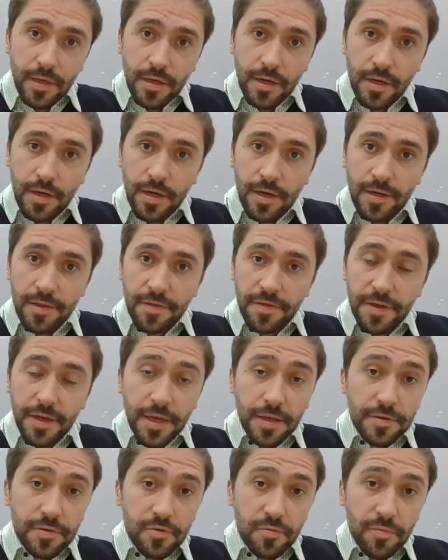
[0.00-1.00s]
The
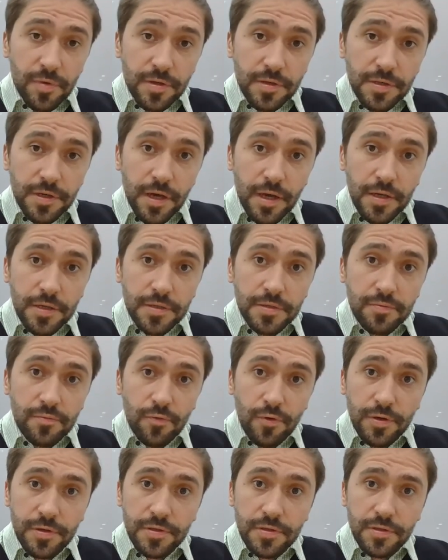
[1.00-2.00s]
instrument size
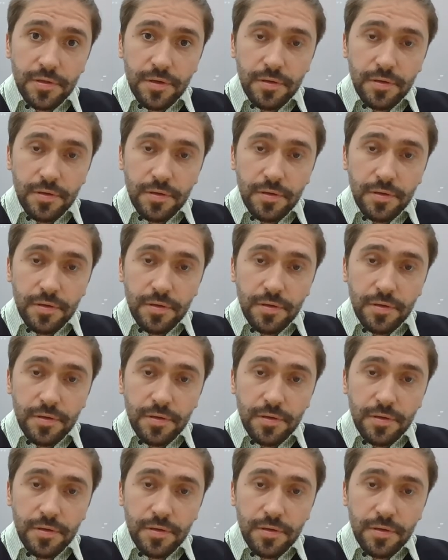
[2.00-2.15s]
was